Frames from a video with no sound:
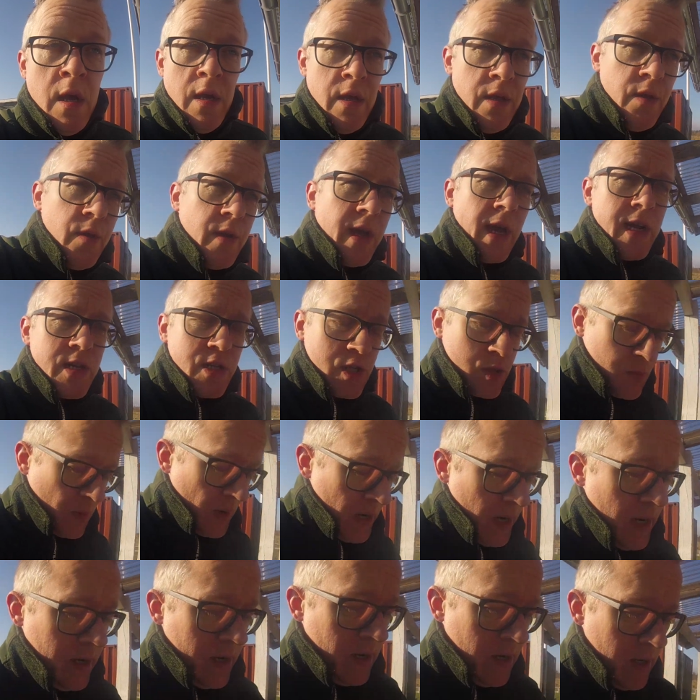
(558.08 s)
You can't just
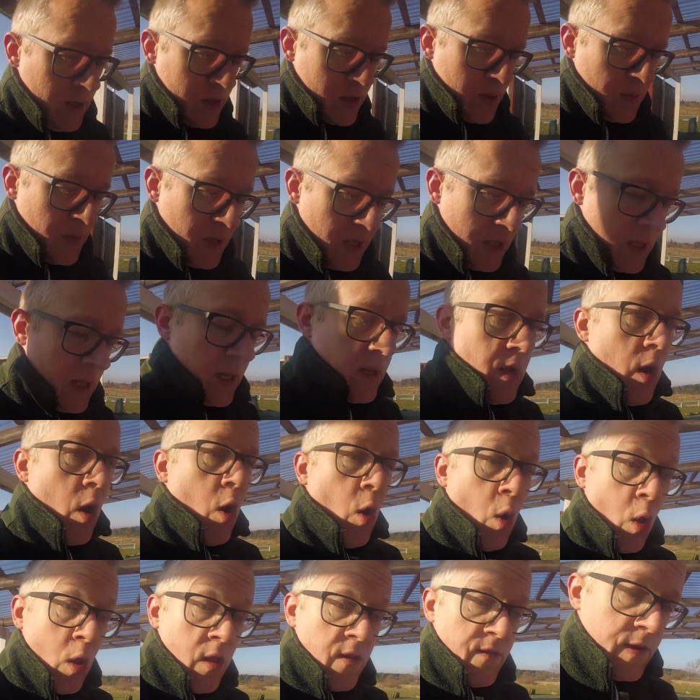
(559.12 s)
buy something that
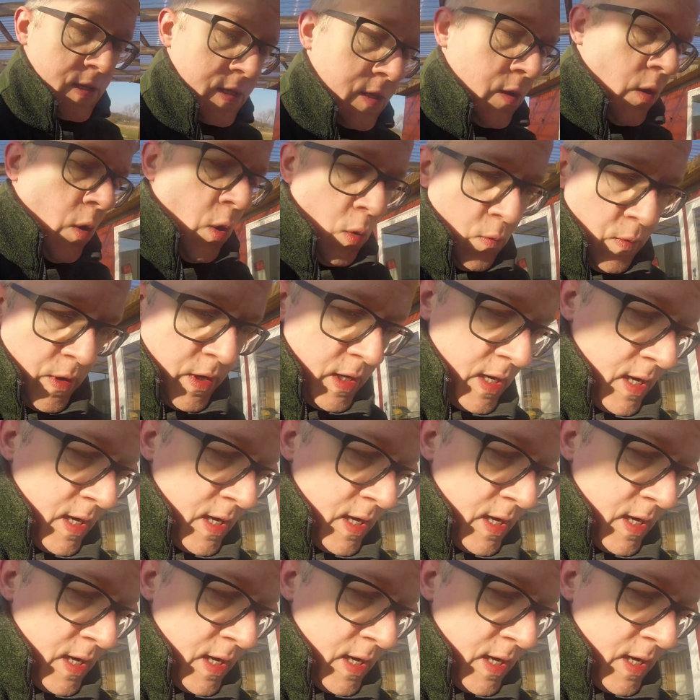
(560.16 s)
all of us already